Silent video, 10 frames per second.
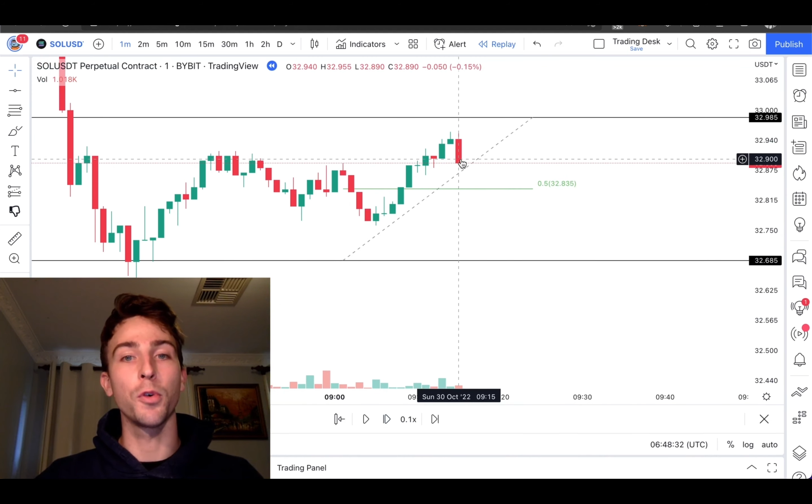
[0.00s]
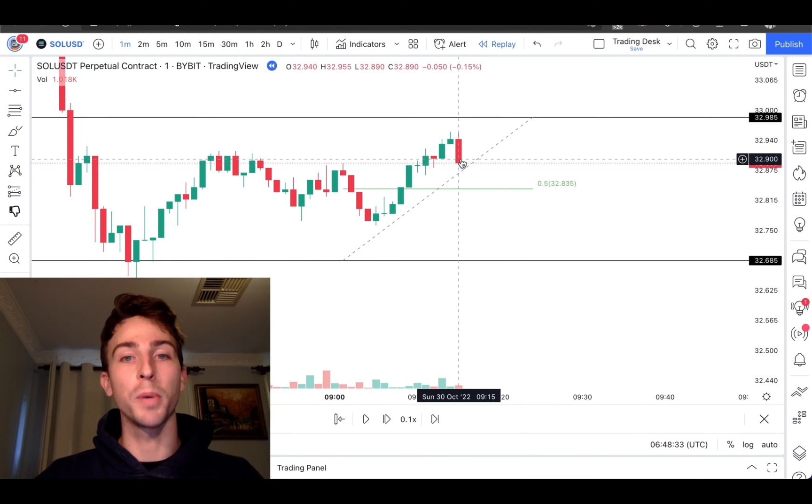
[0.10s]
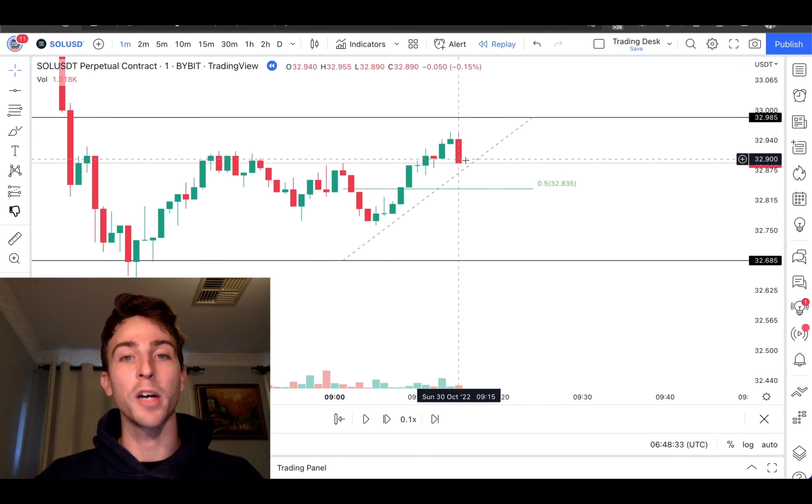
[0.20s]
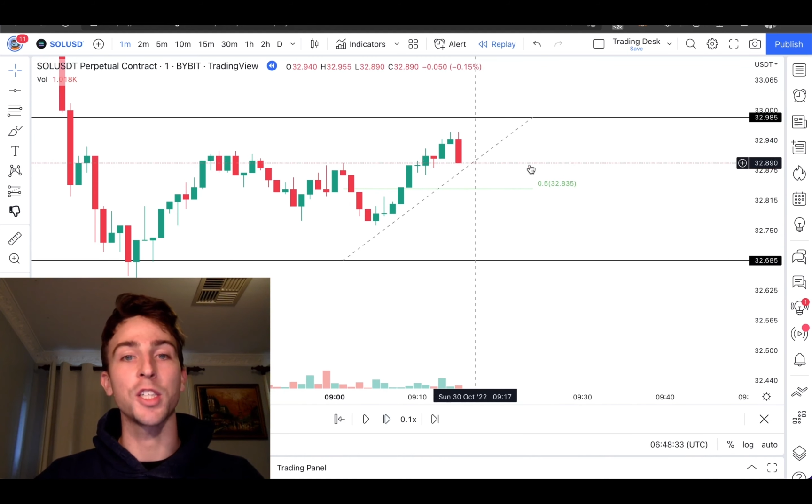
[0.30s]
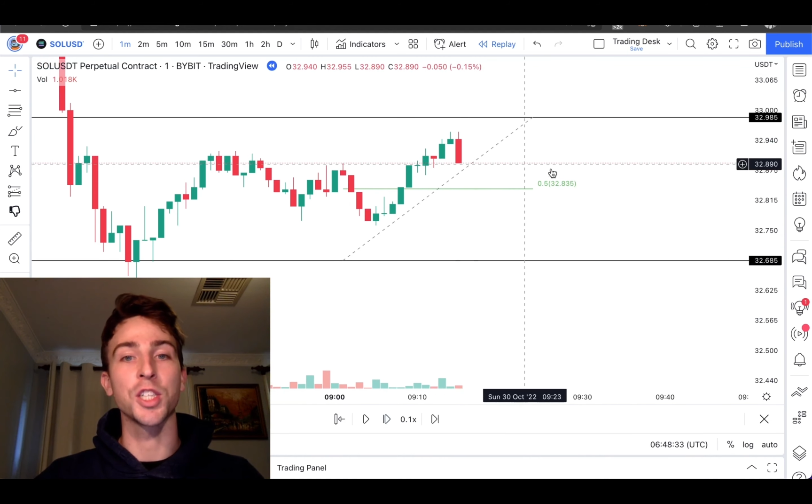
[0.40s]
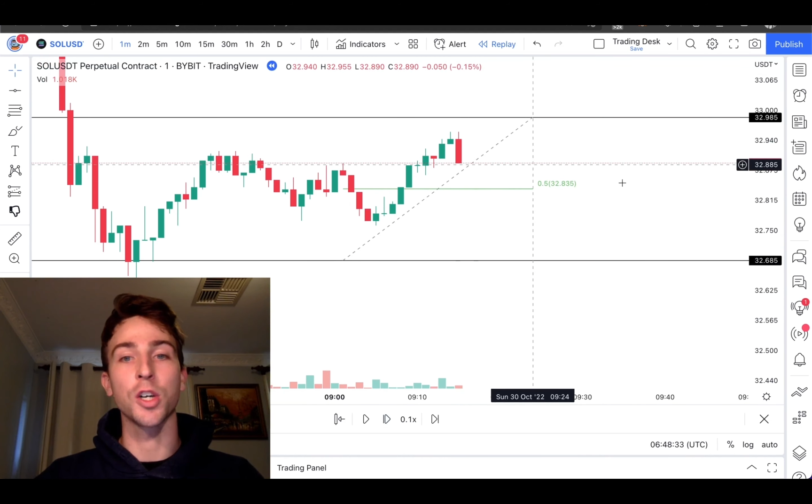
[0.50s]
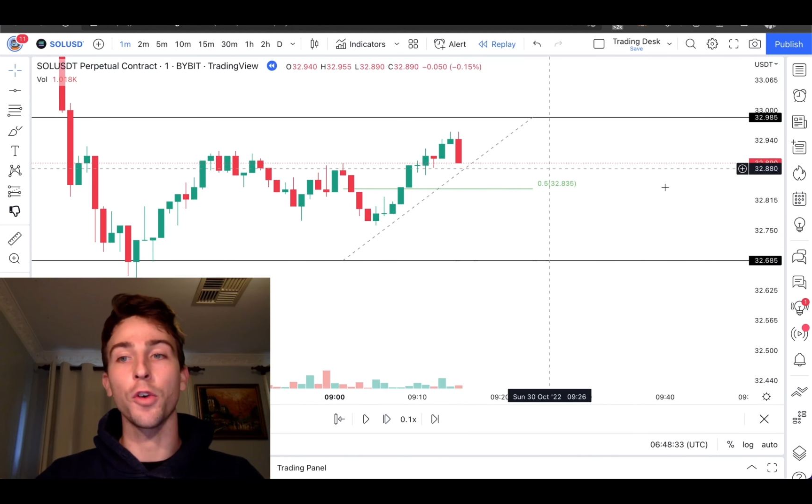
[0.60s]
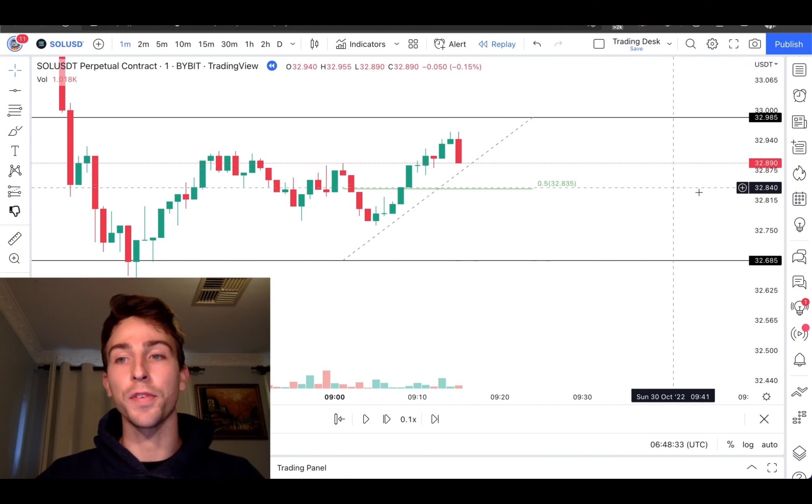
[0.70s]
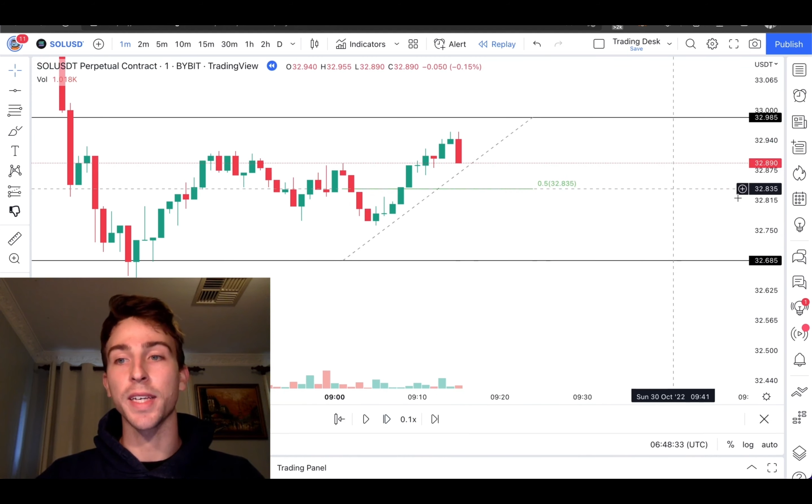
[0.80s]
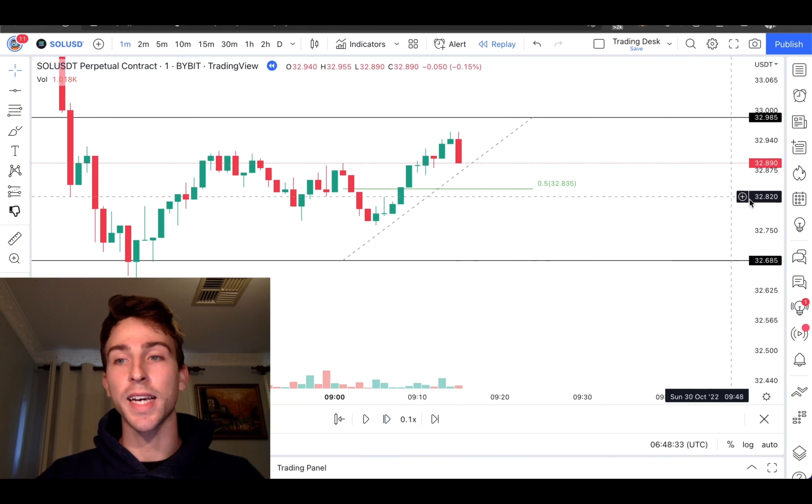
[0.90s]
bearish
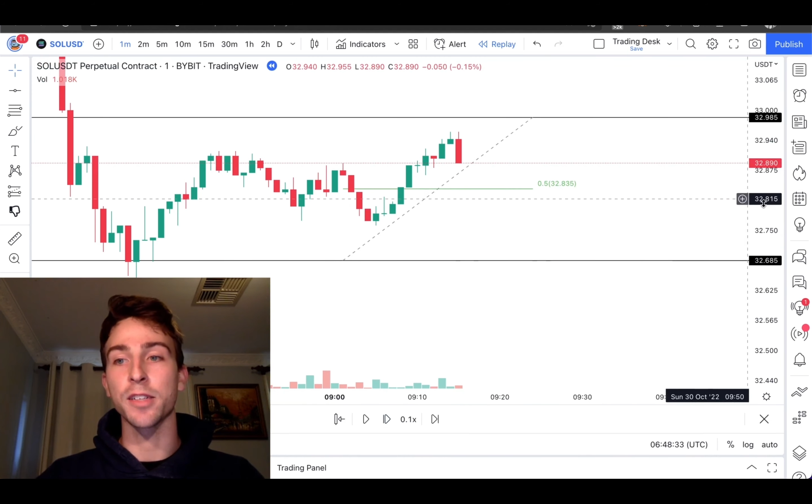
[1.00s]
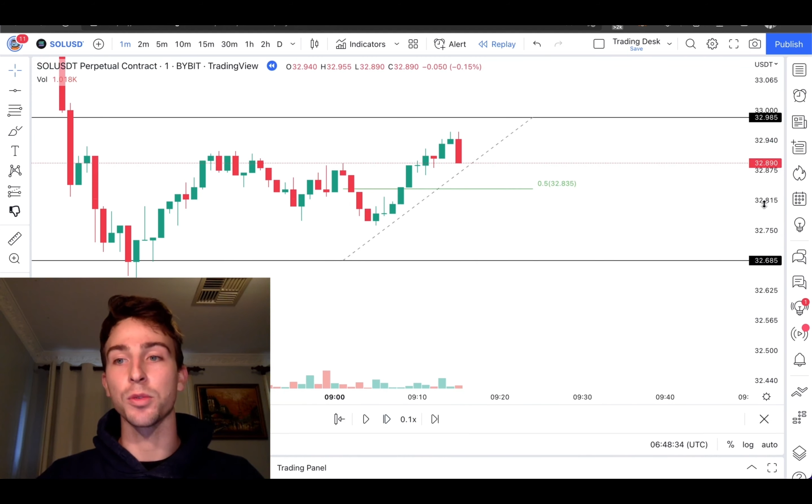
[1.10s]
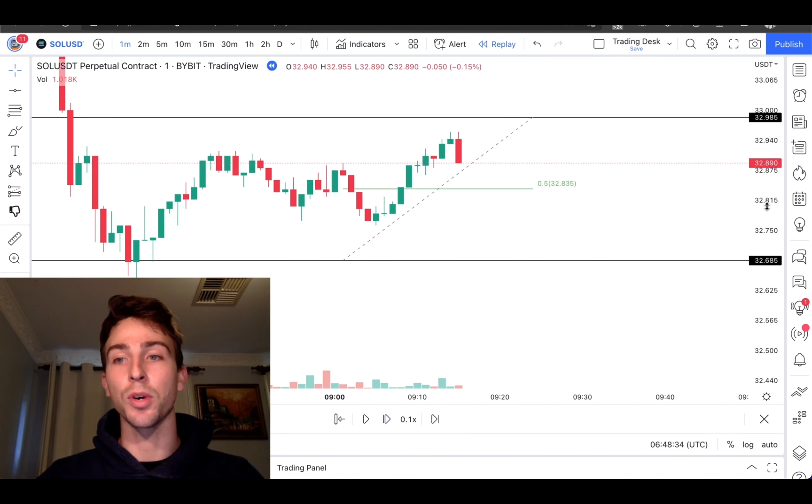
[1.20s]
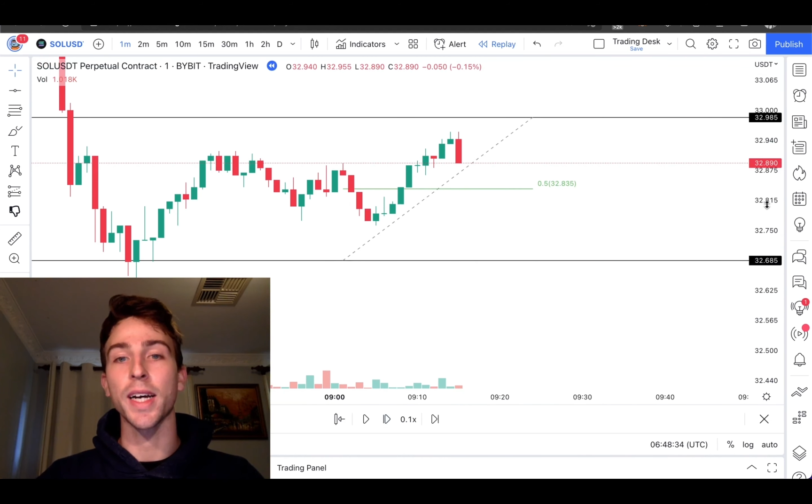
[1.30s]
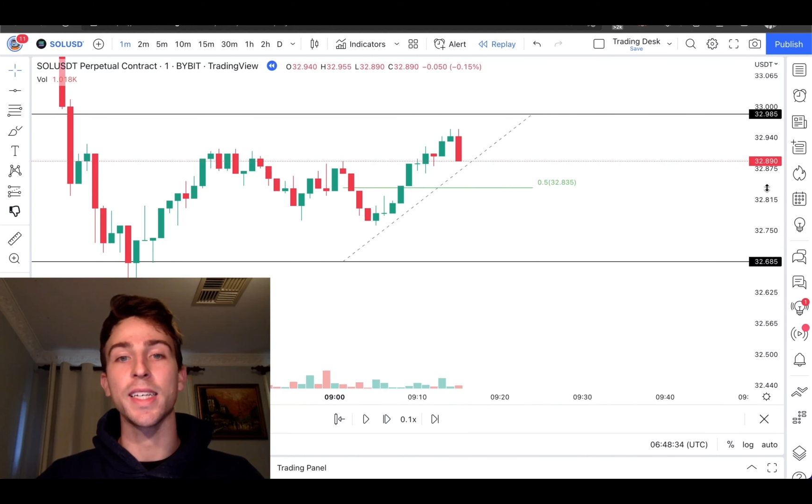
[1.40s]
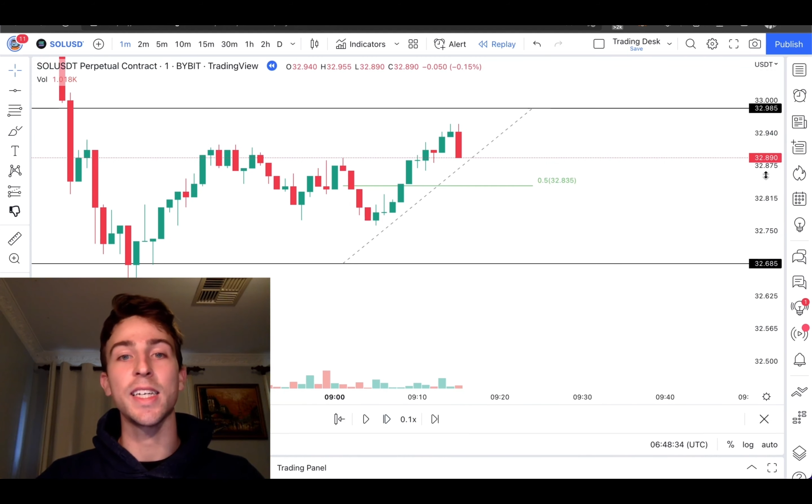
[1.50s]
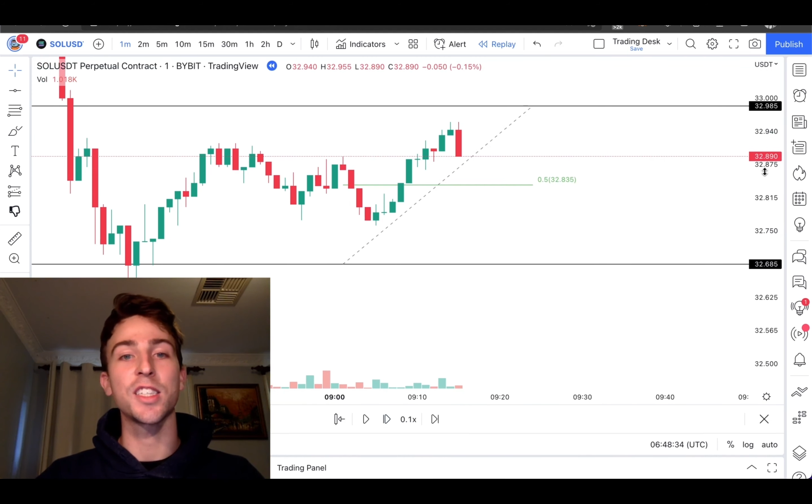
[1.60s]
engulfing candle right here.